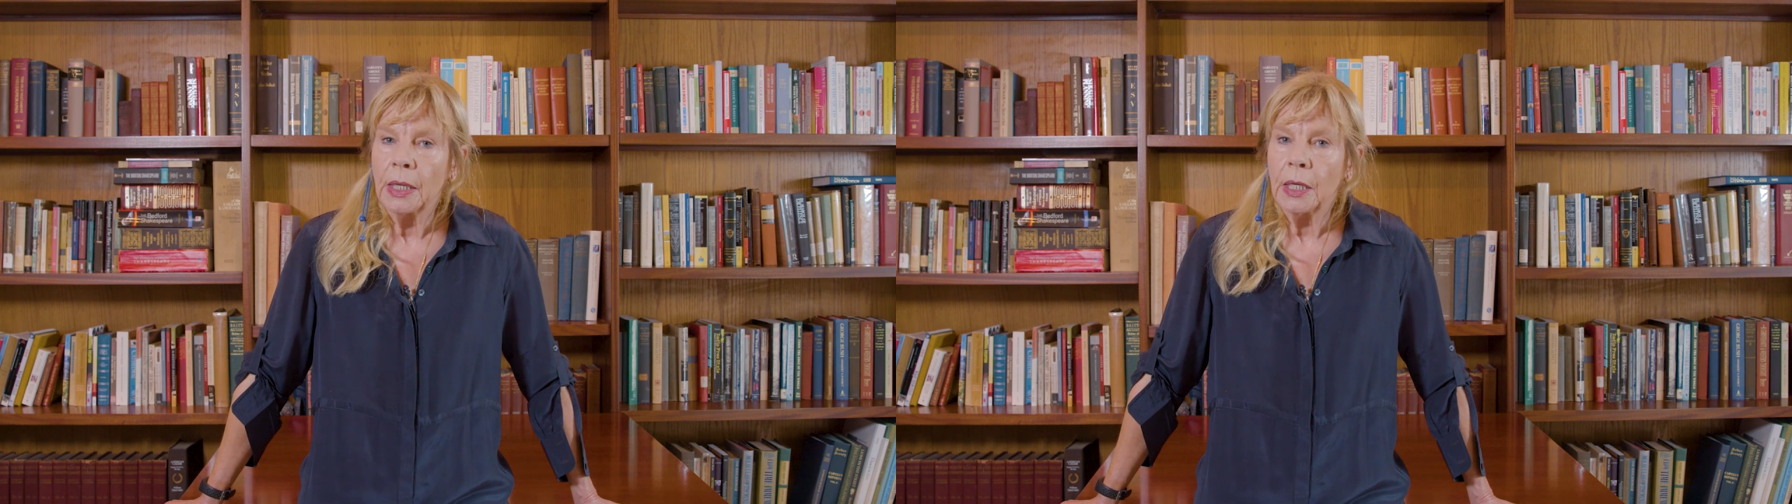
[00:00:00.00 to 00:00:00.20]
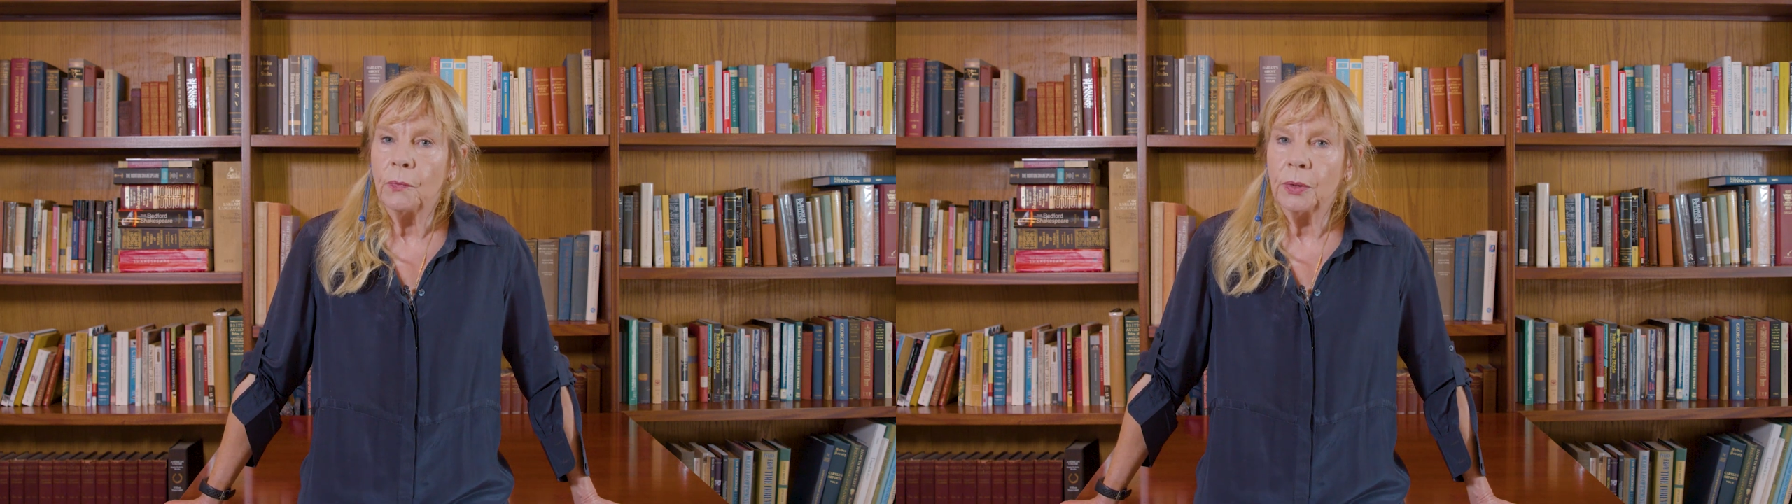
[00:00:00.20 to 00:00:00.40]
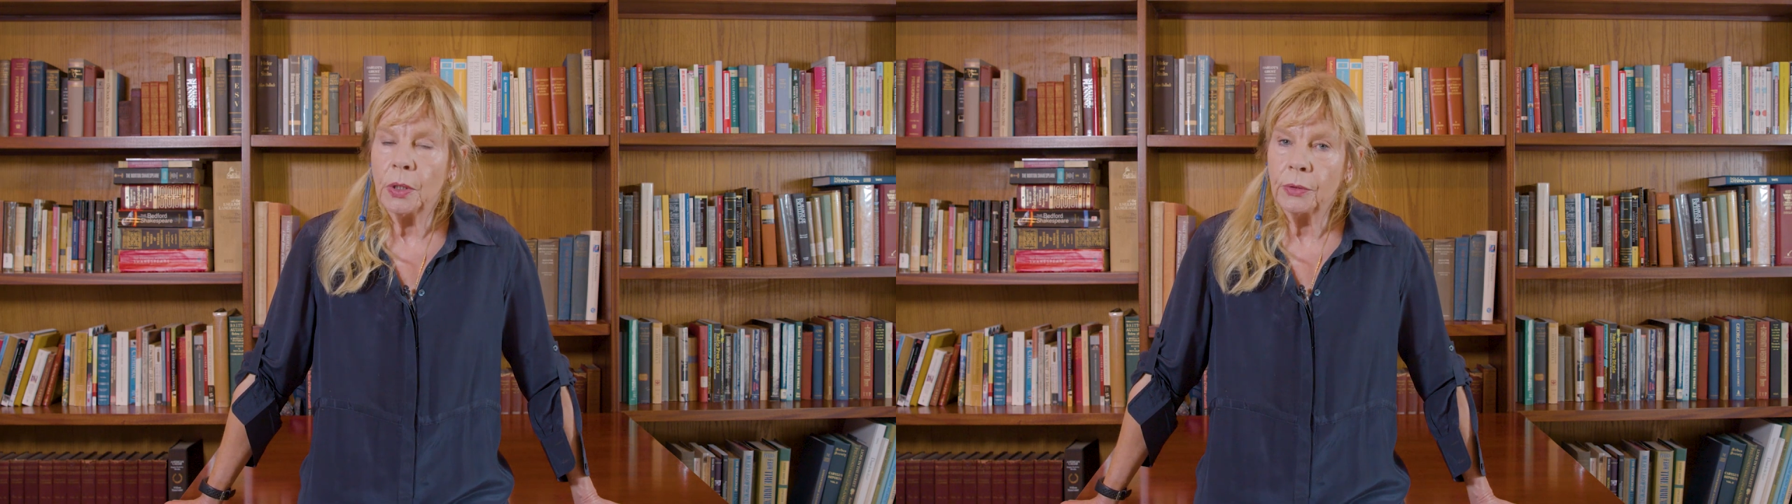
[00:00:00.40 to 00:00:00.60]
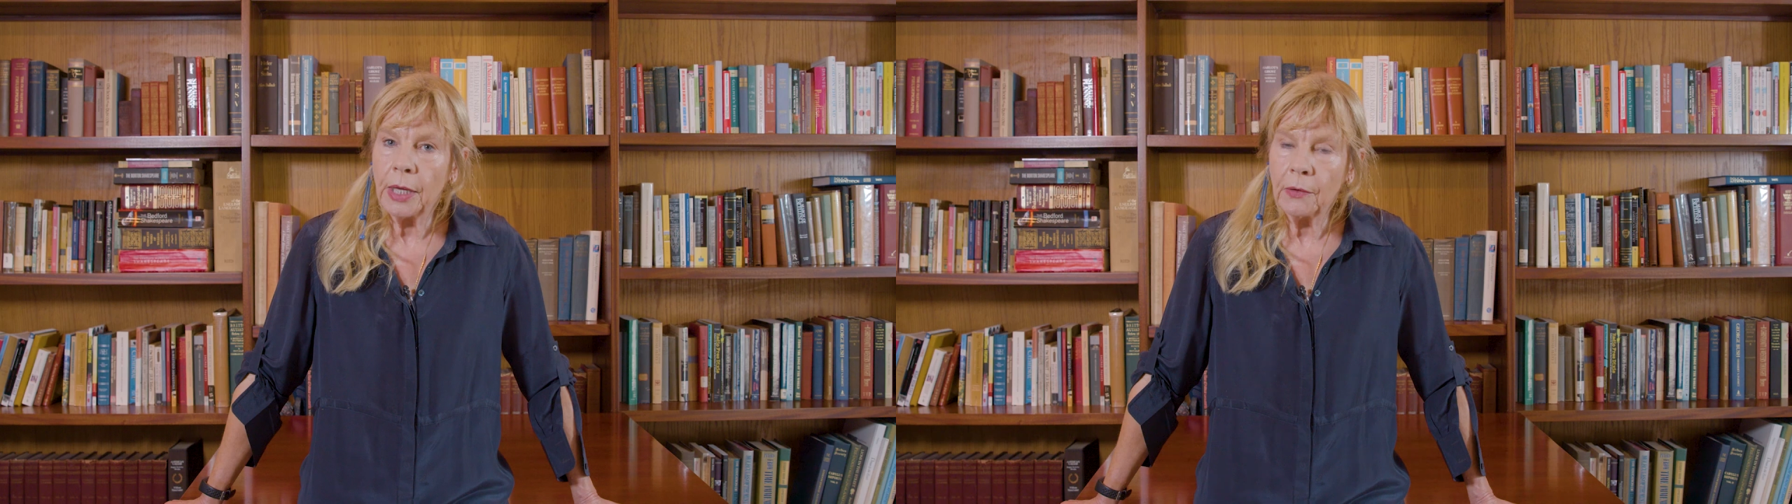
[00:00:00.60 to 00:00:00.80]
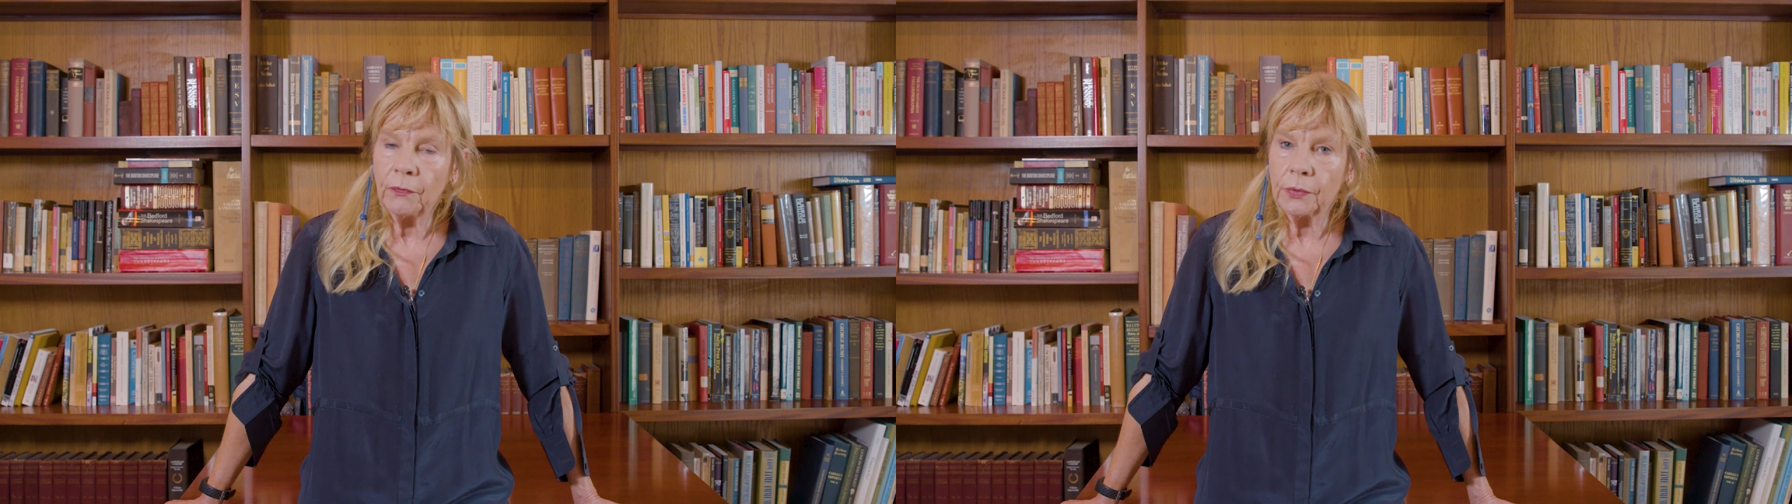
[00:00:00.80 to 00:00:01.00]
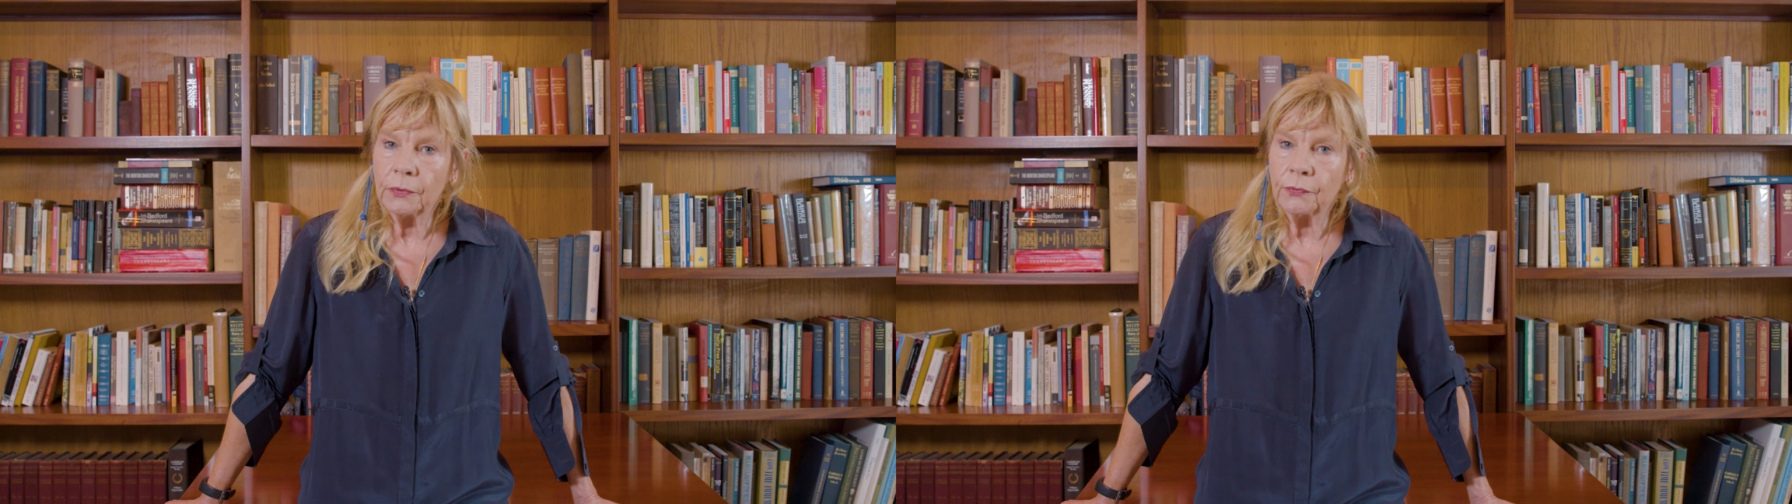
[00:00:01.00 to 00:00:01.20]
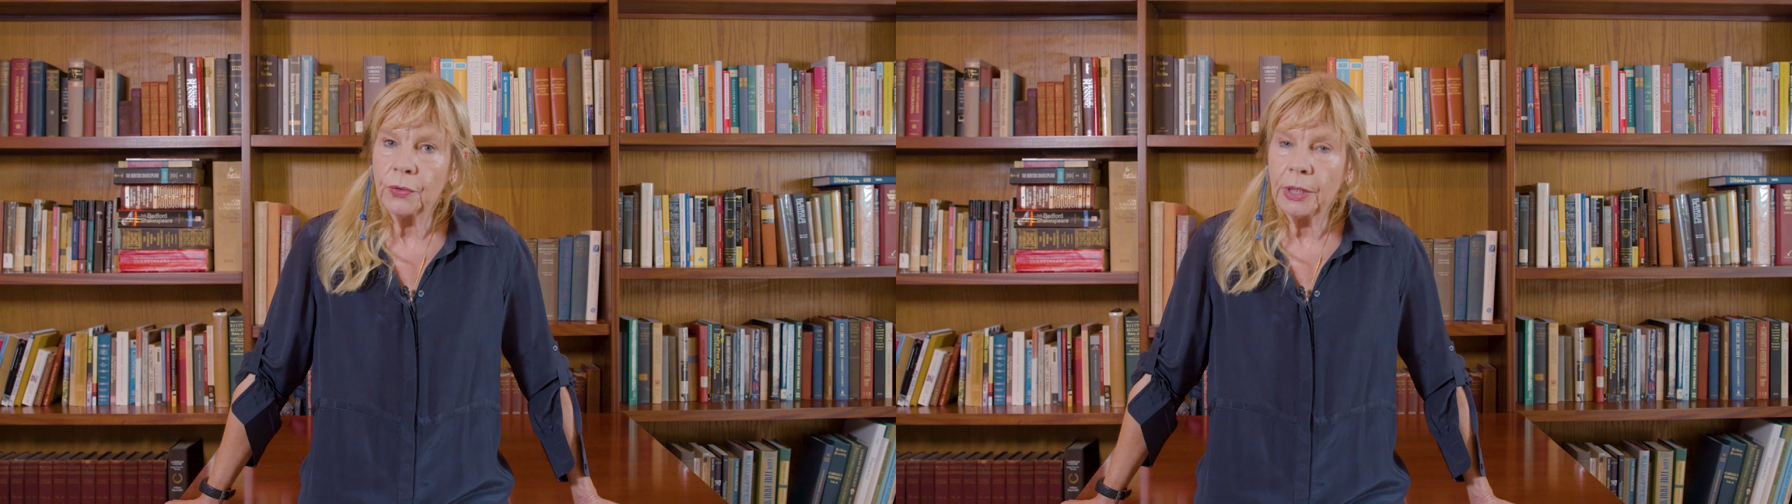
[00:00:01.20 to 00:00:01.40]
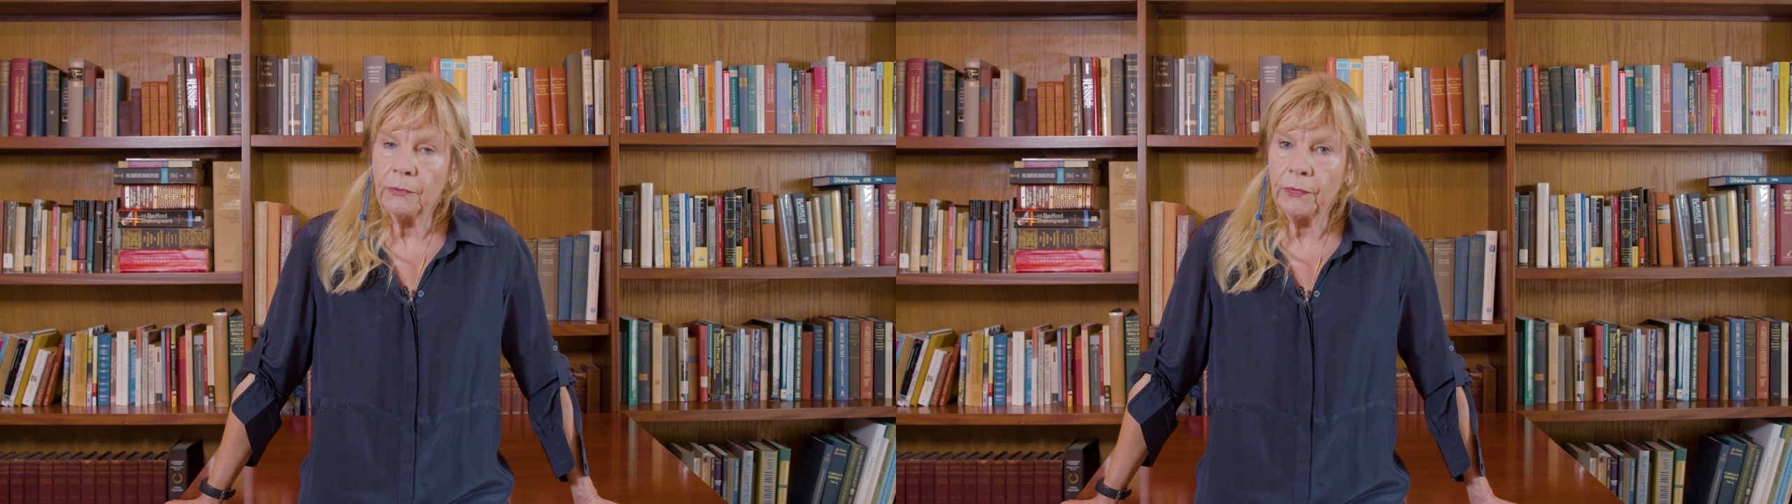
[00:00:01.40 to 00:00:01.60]
if we don't have
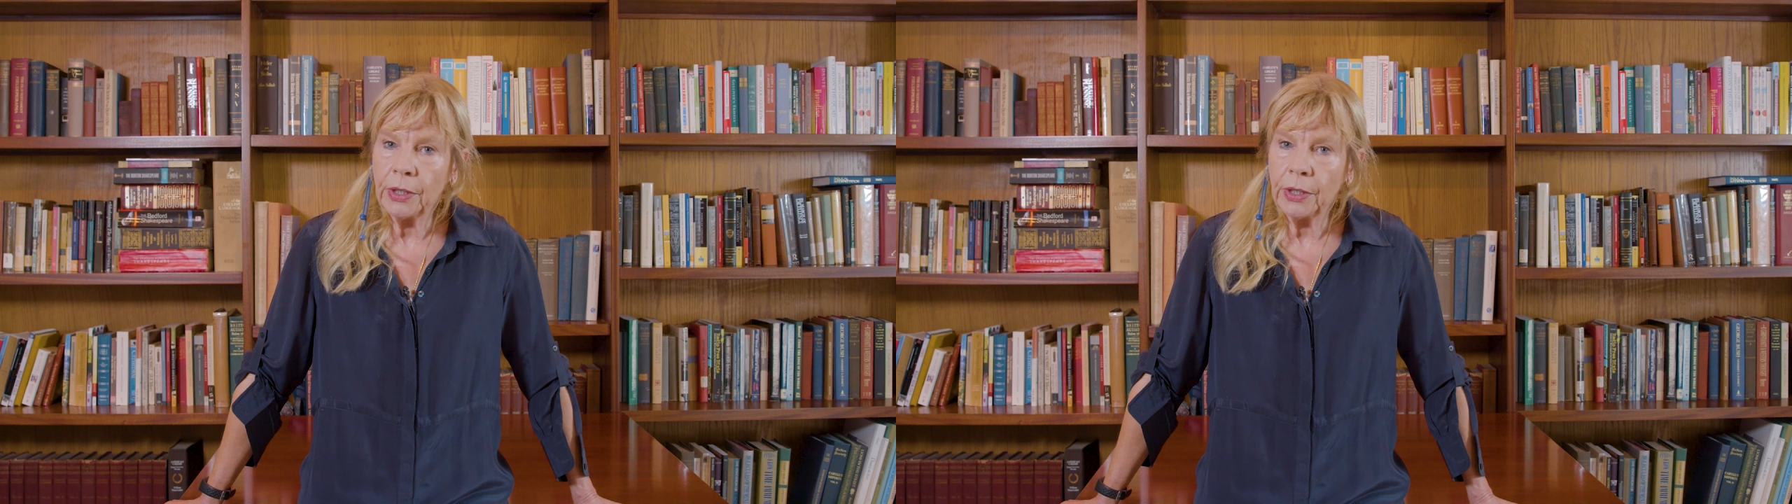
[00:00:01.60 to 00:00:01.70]
free and